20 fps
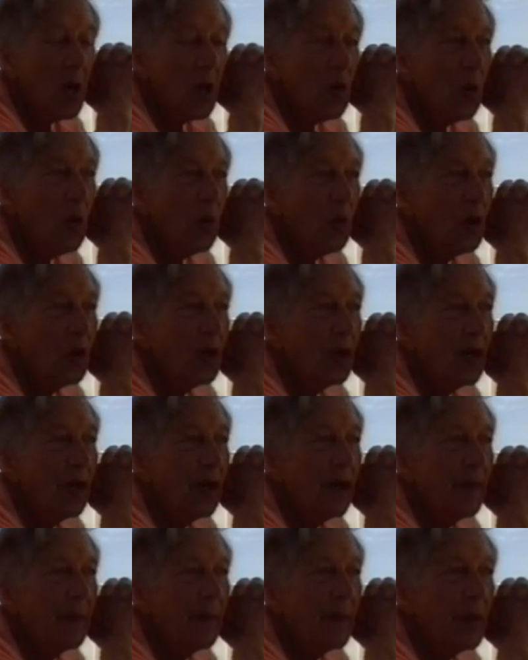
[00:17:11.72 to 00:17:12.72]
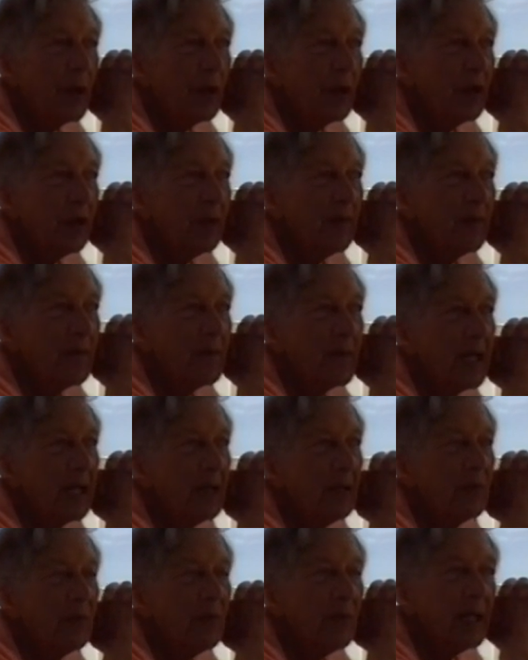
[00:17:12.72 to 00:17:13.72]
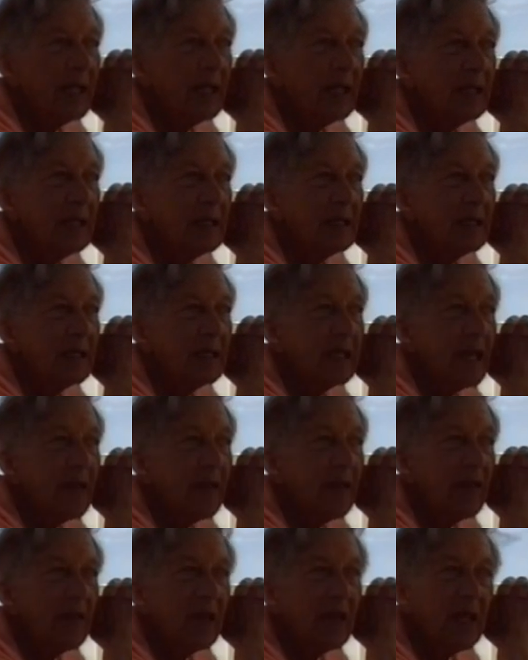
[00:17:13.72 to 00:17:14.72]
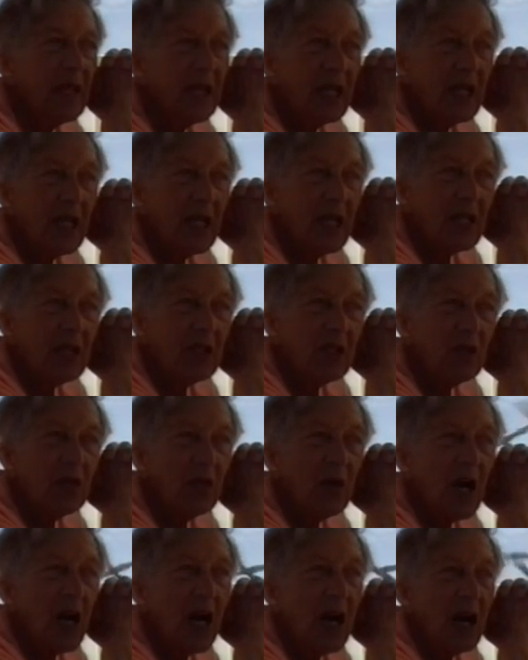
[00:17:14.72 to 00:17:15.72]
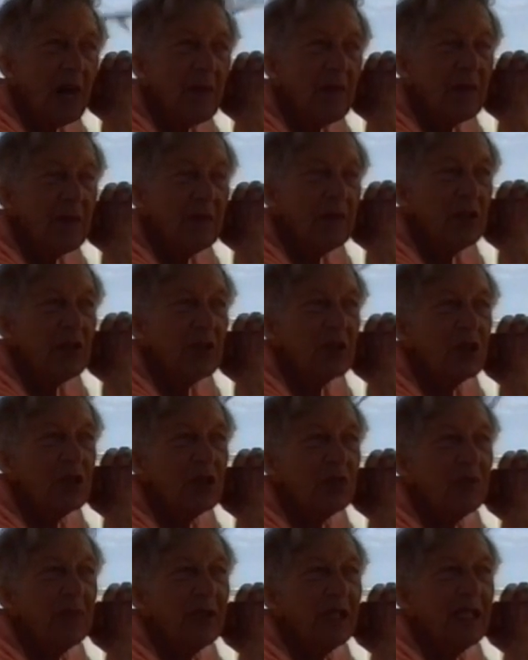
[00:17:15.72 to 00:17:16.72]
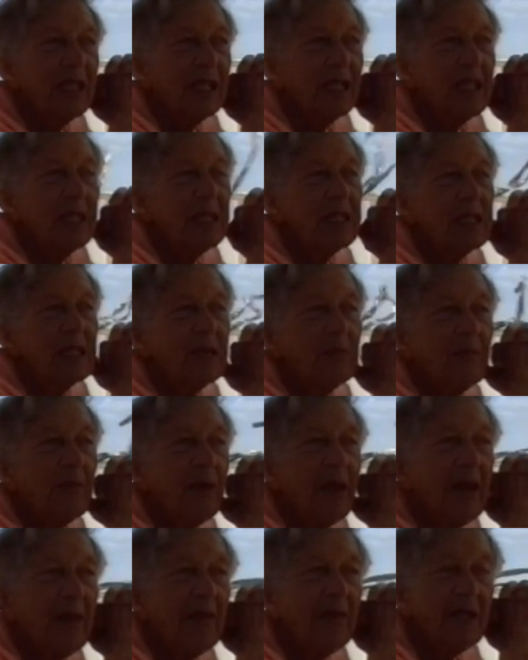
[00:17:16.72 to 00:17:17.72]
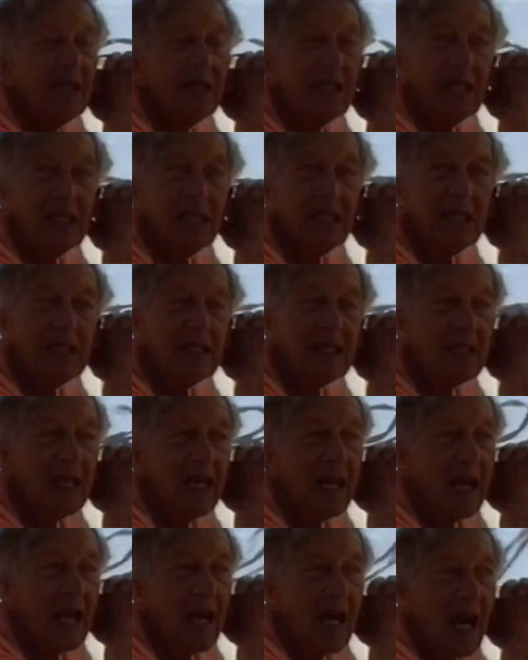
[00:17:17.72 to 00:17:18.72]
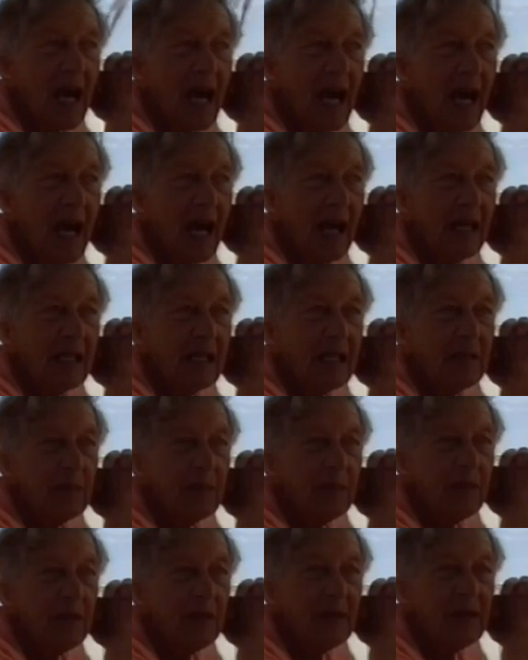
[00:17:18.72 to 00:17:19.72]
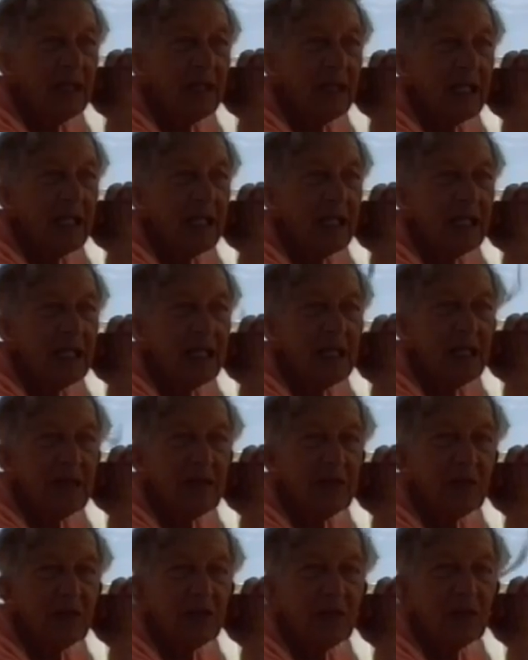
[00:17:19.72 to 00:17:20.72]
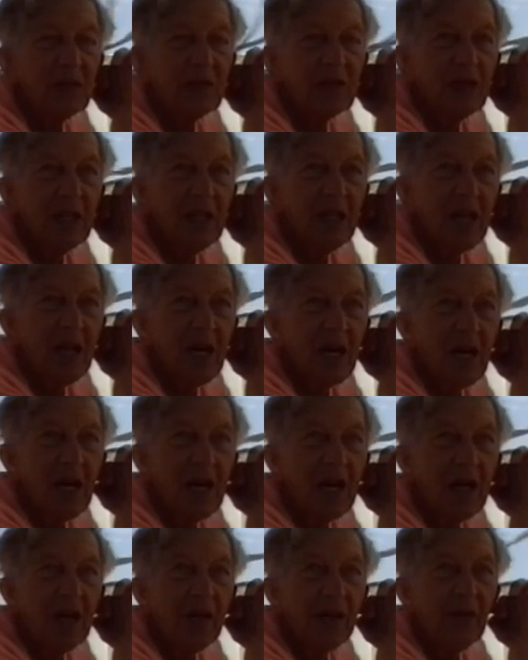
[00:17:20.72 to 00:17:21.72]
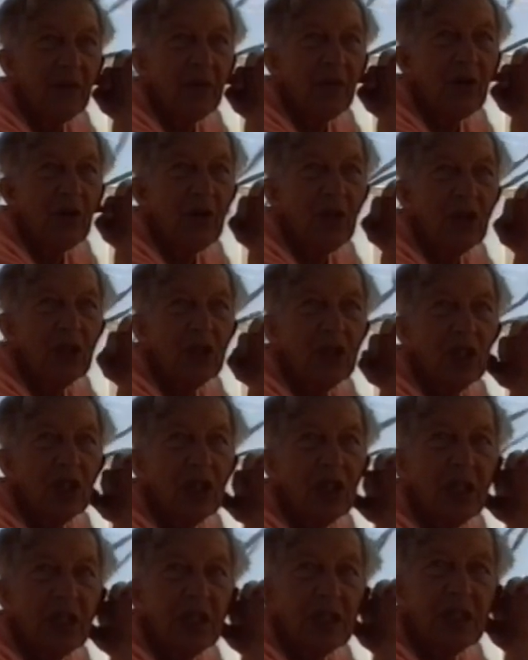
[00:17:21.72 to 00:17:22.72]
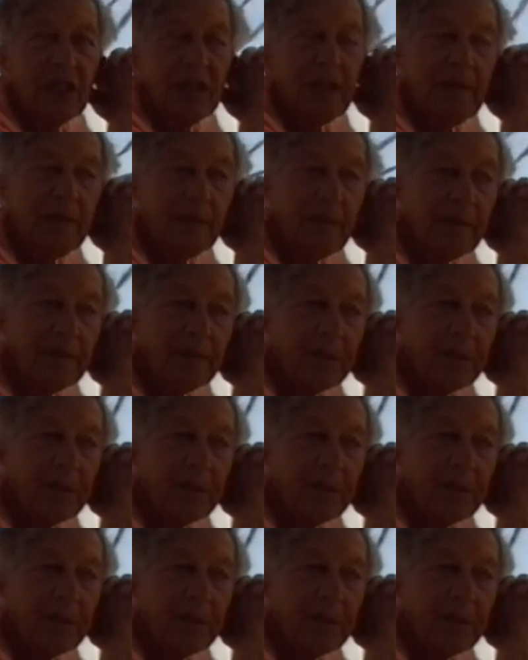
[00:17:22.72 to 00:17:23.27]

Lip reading: who were a body of men who banded together to arm the merchantmen against the privateers and built the lighthouse on a royal charter